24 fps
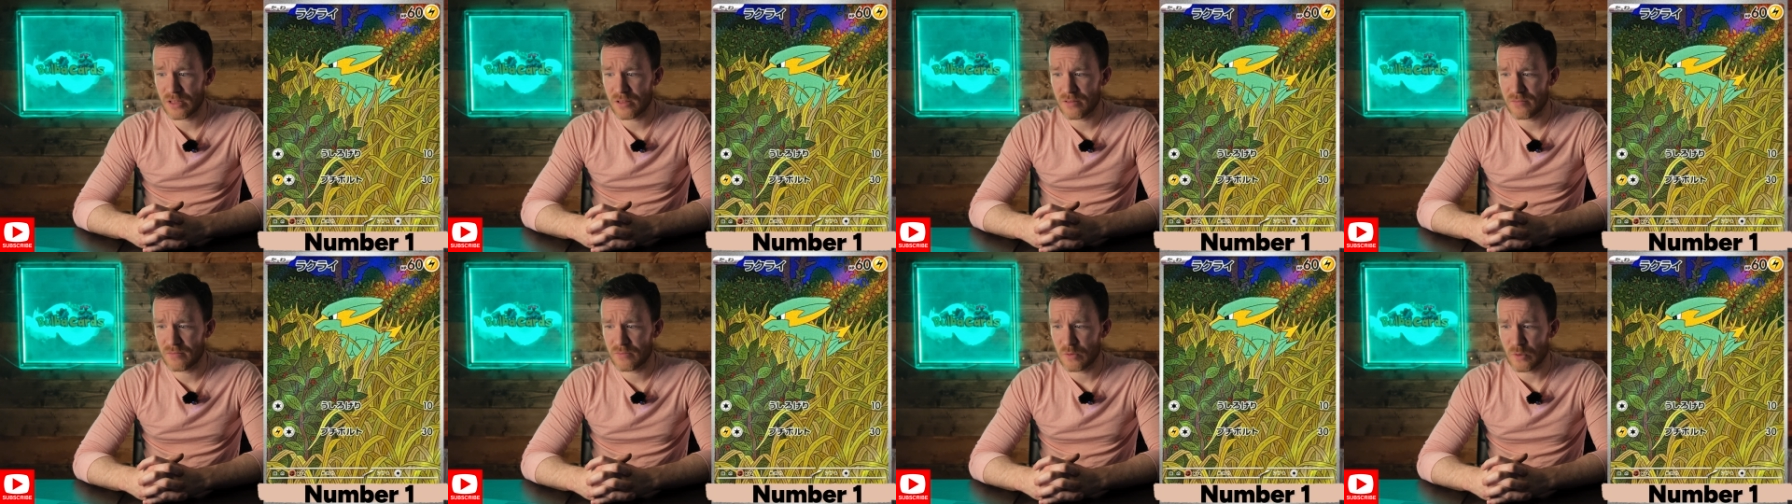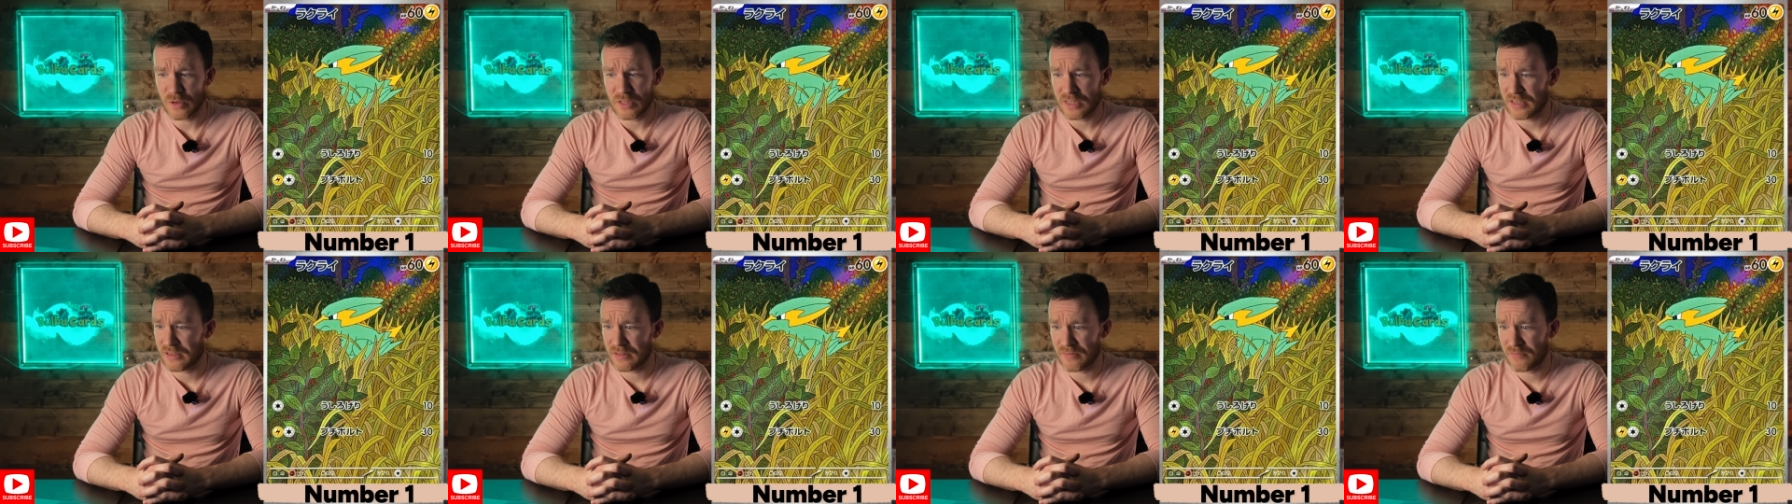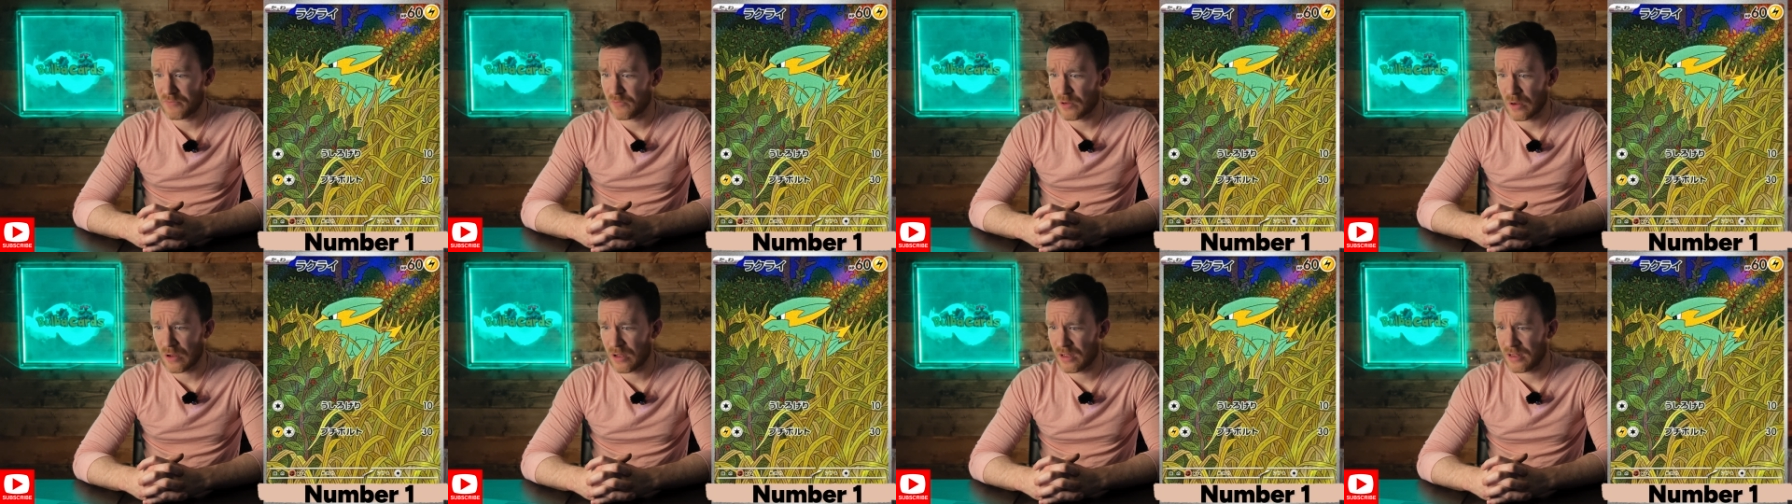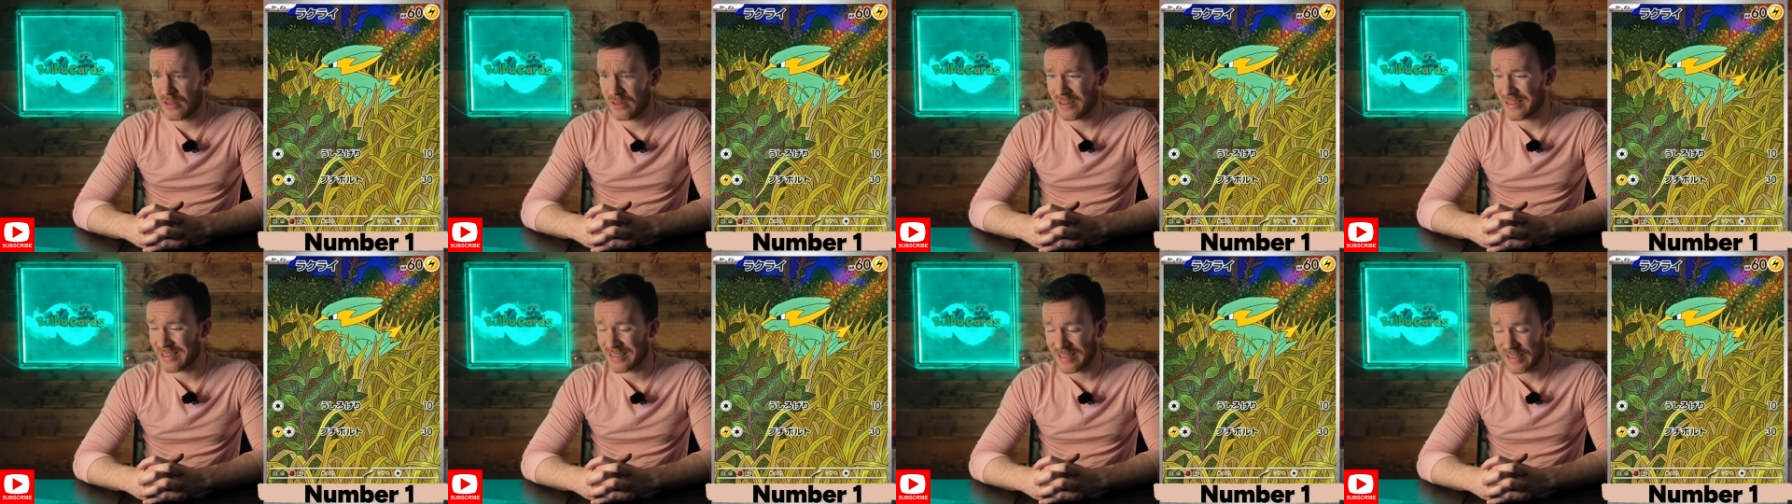
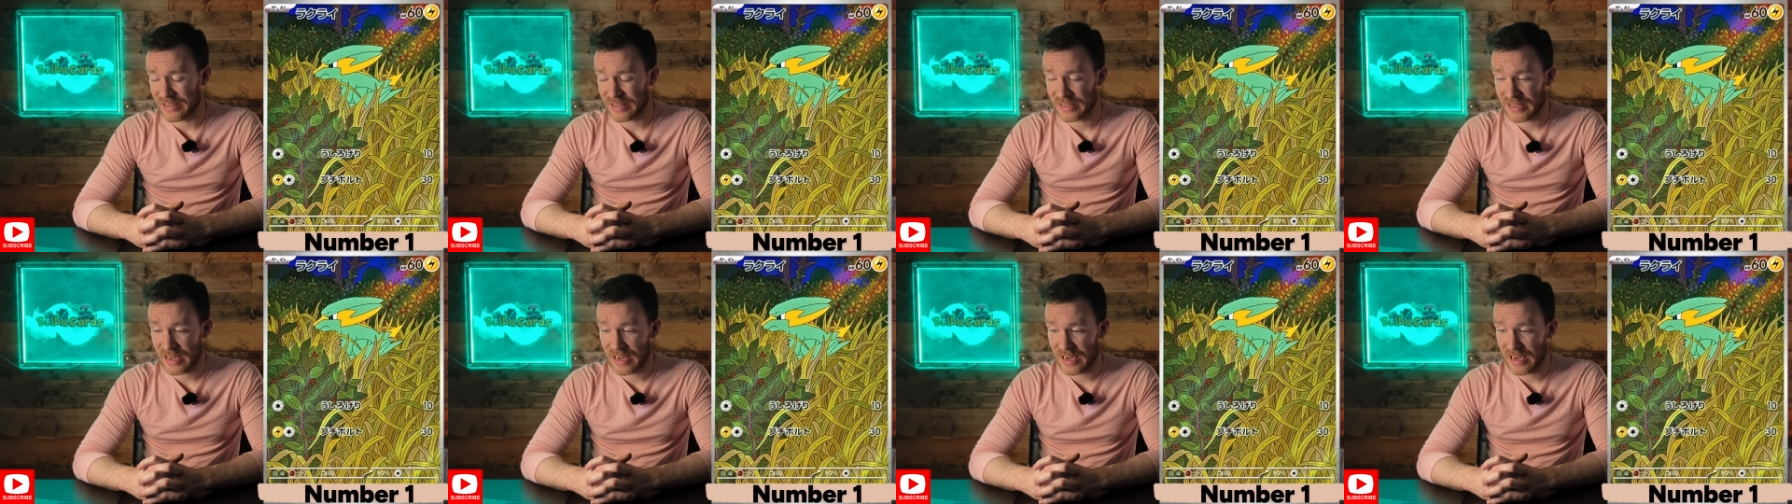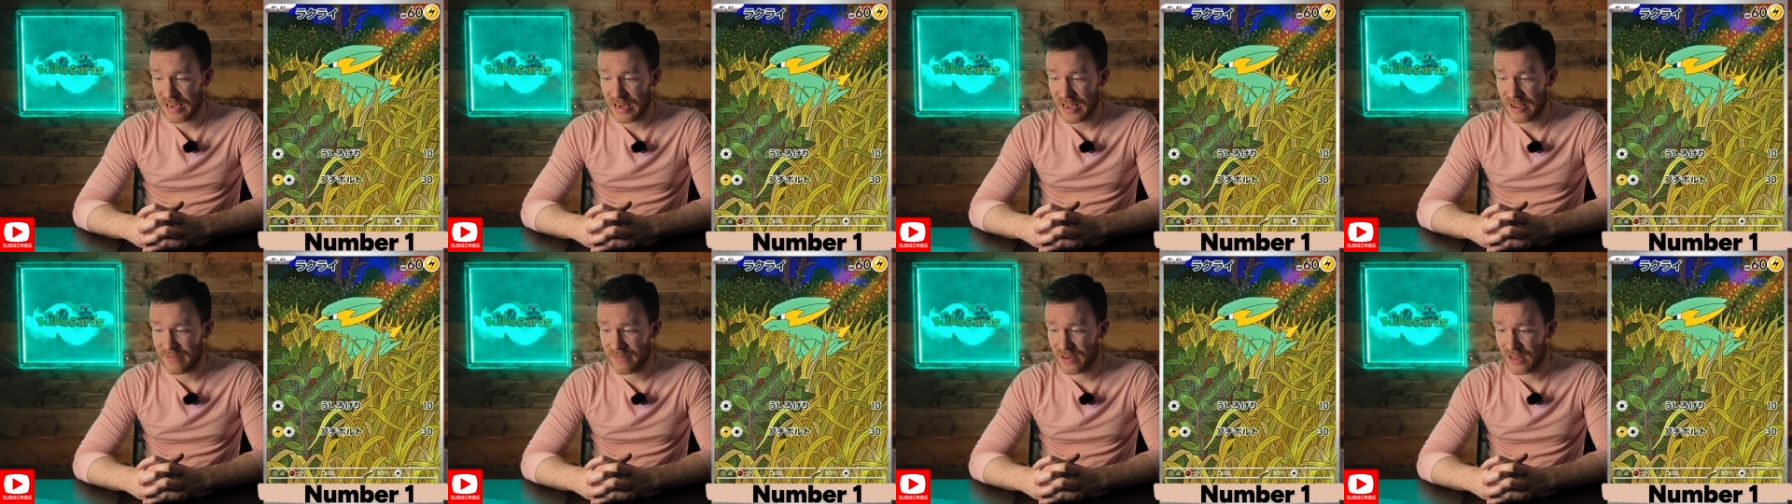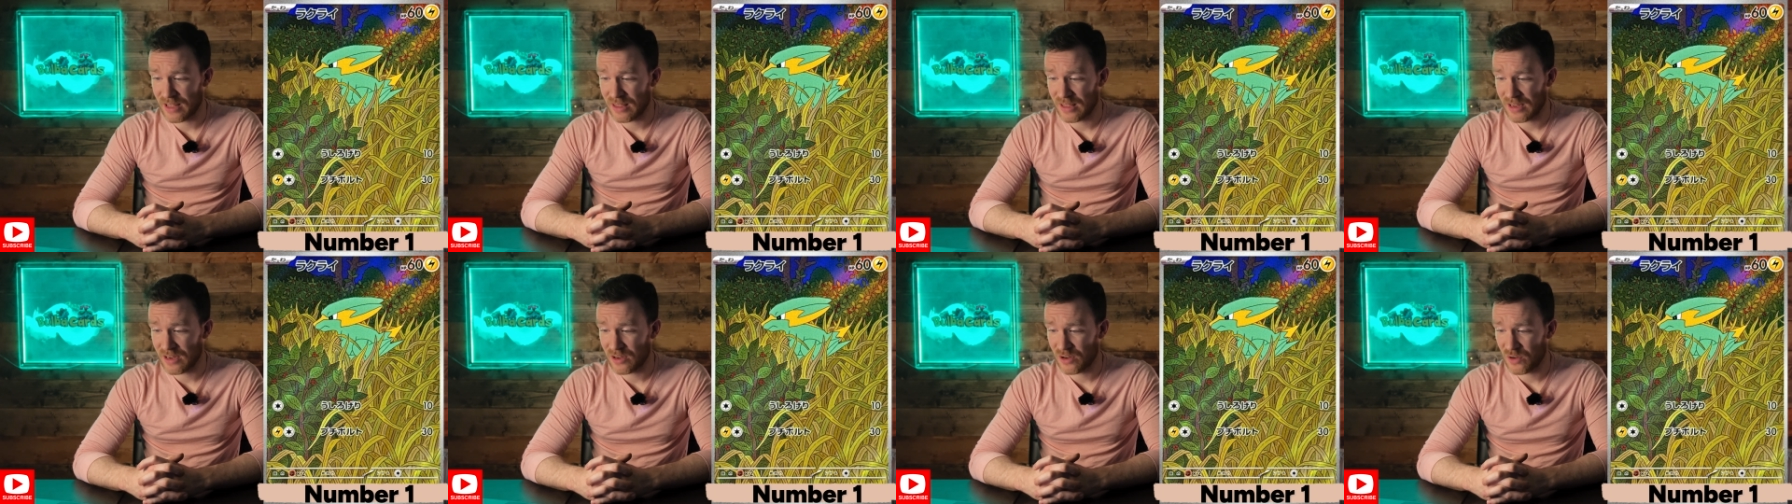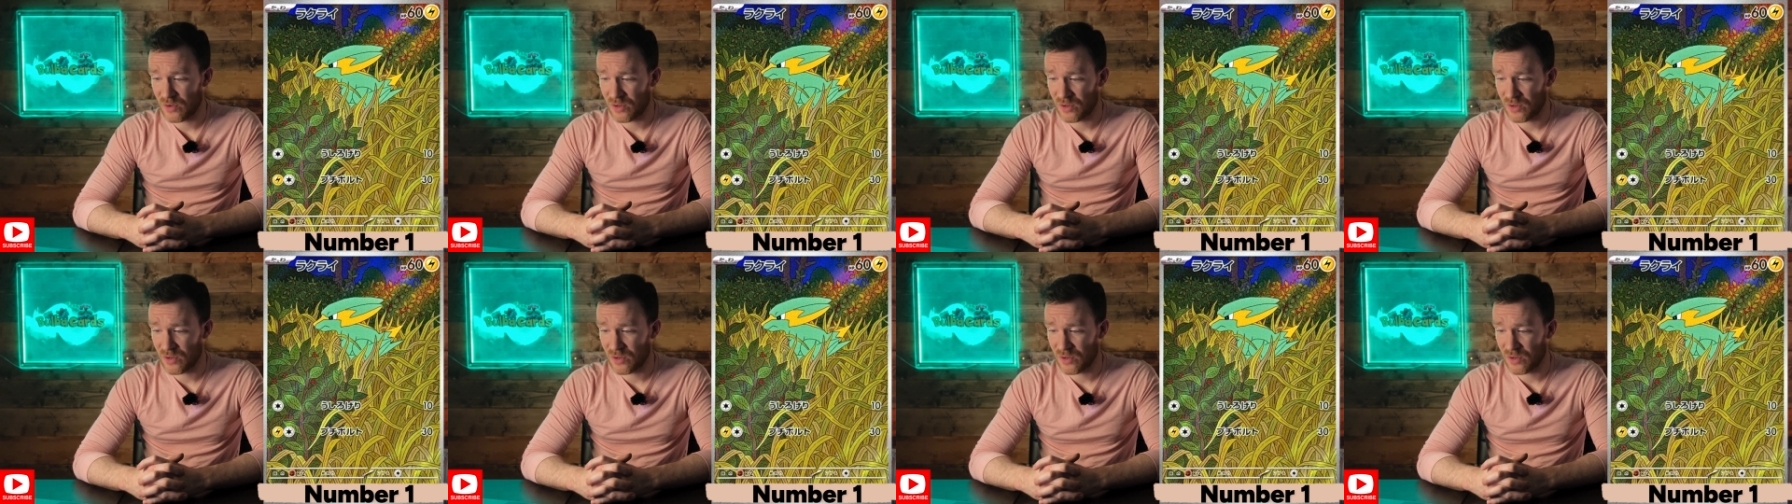does the scene have anything to do